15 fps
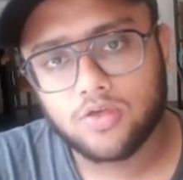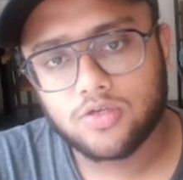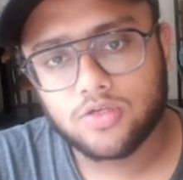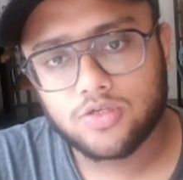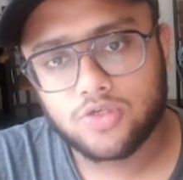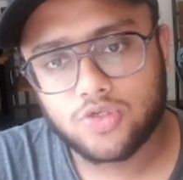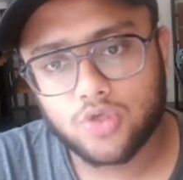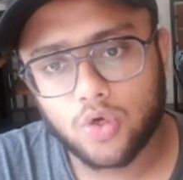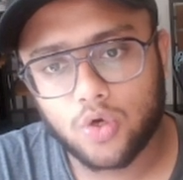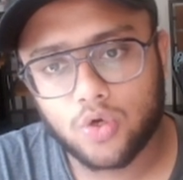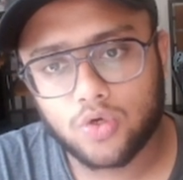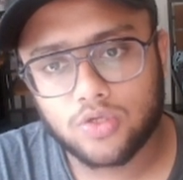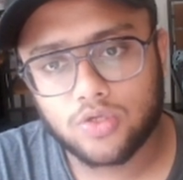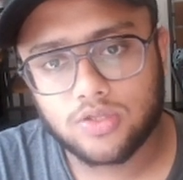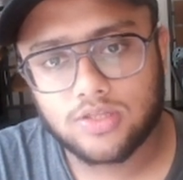
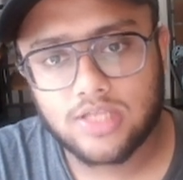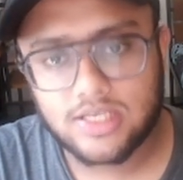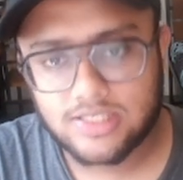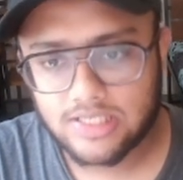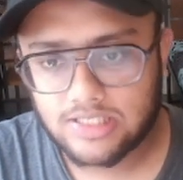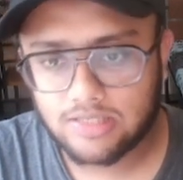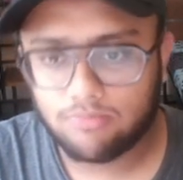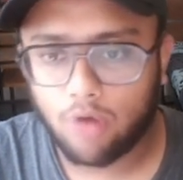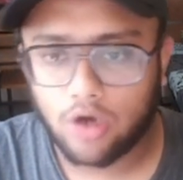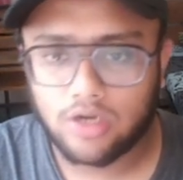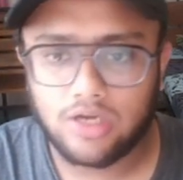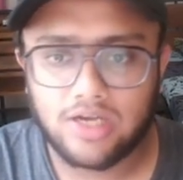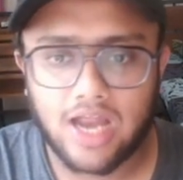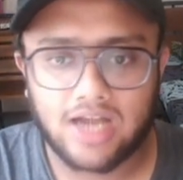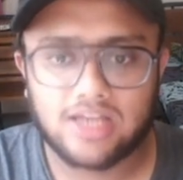So this is the model
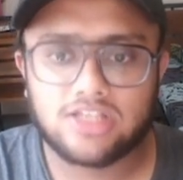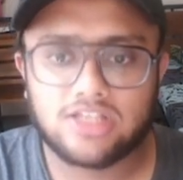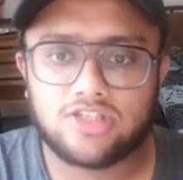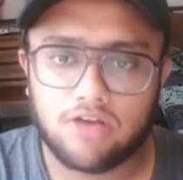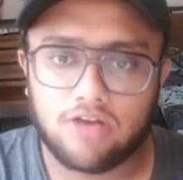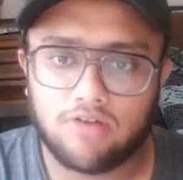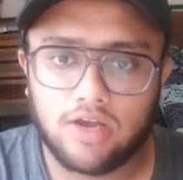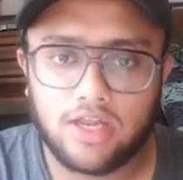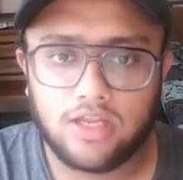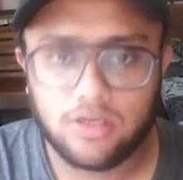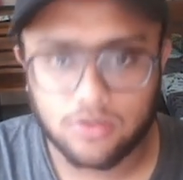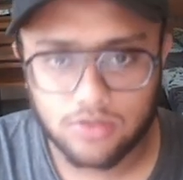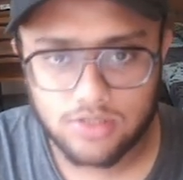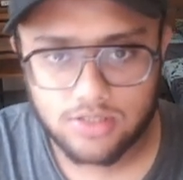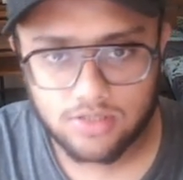that is generally
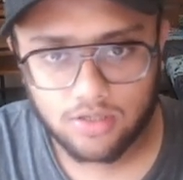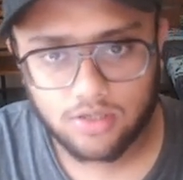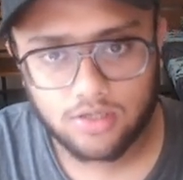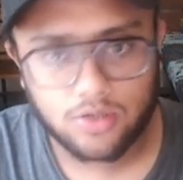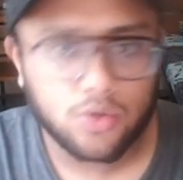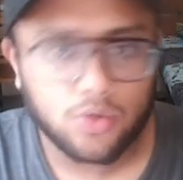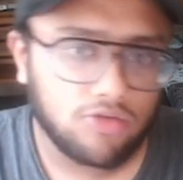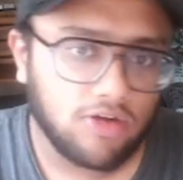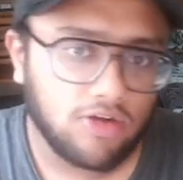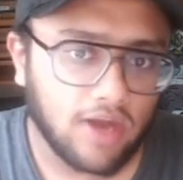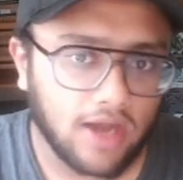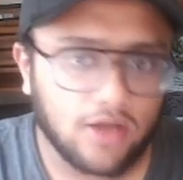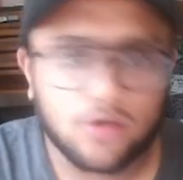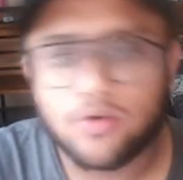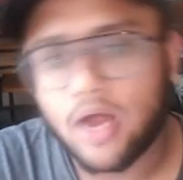used,
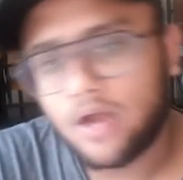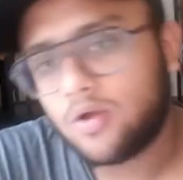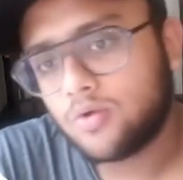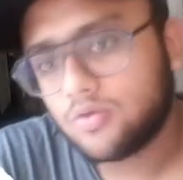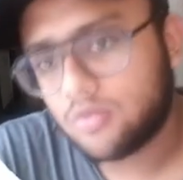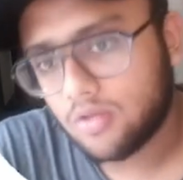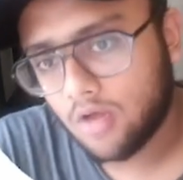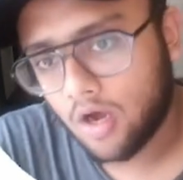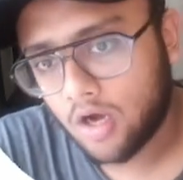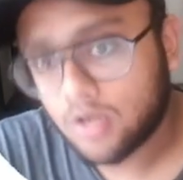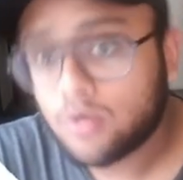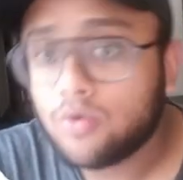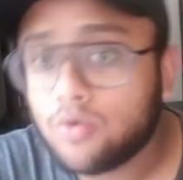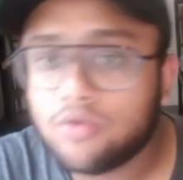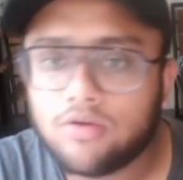2392 and
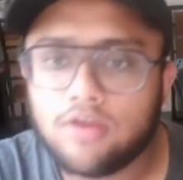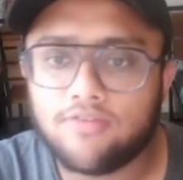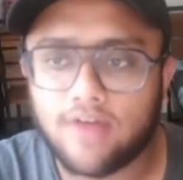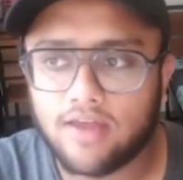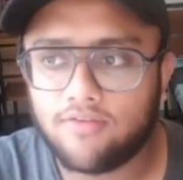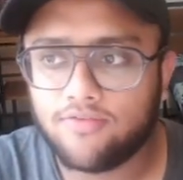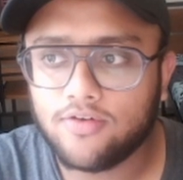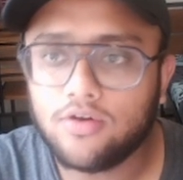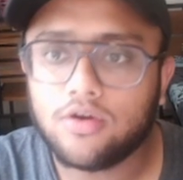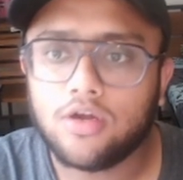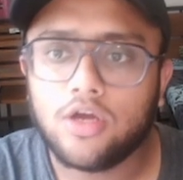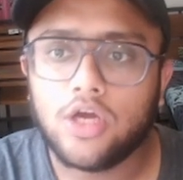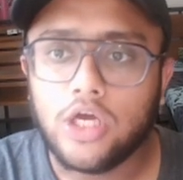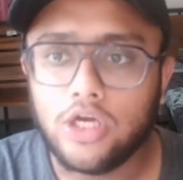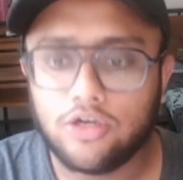2354,
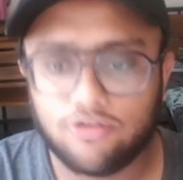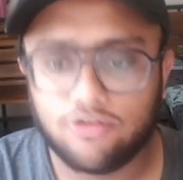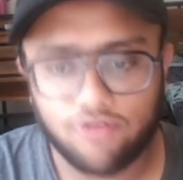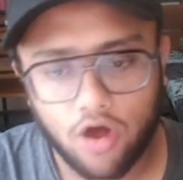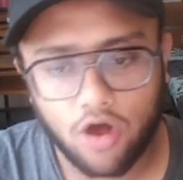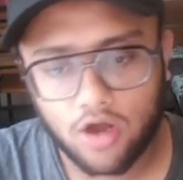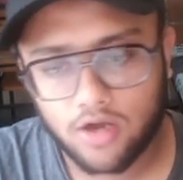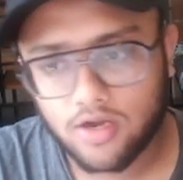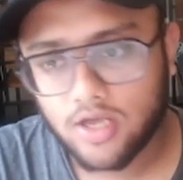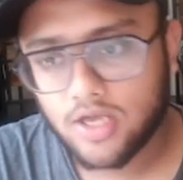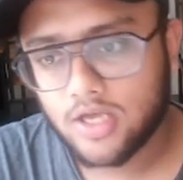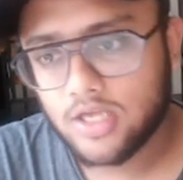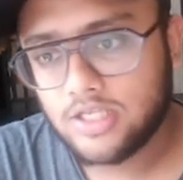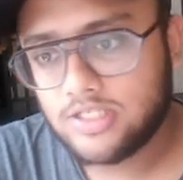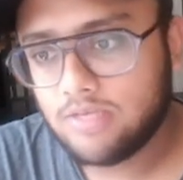for
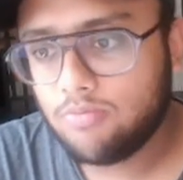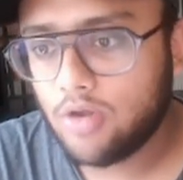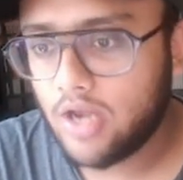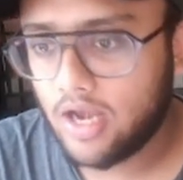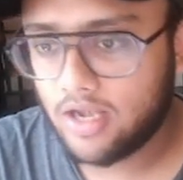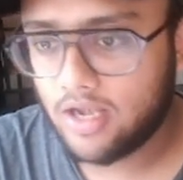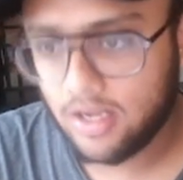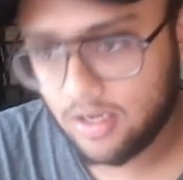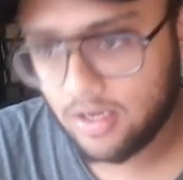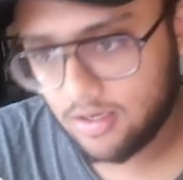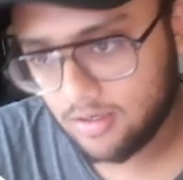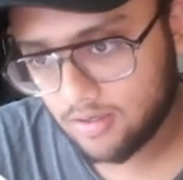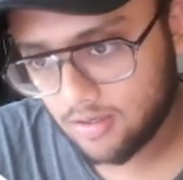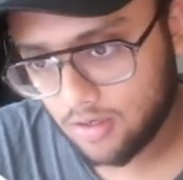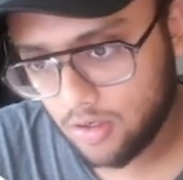
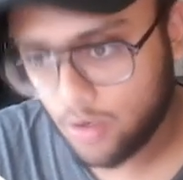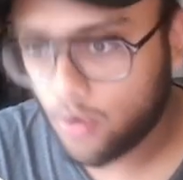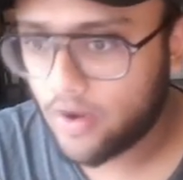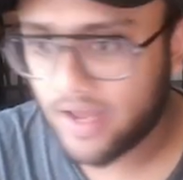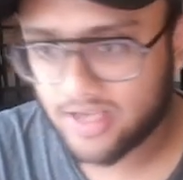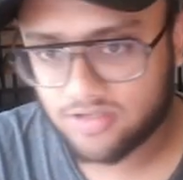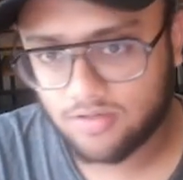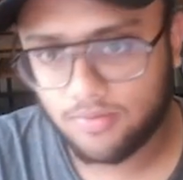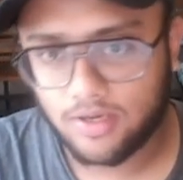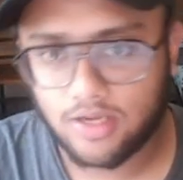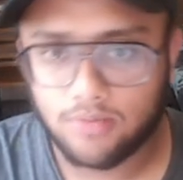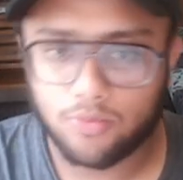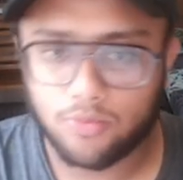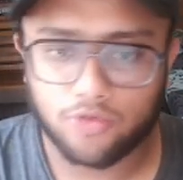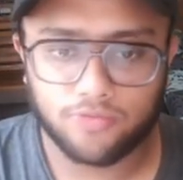simulating lower extremity
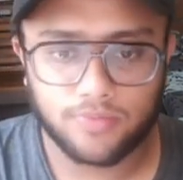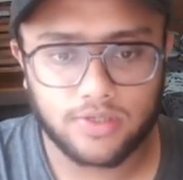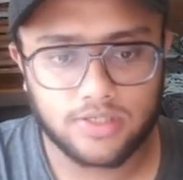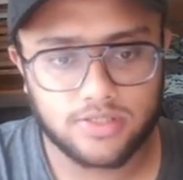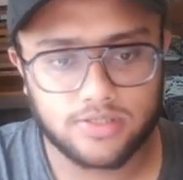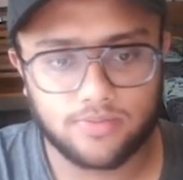movements.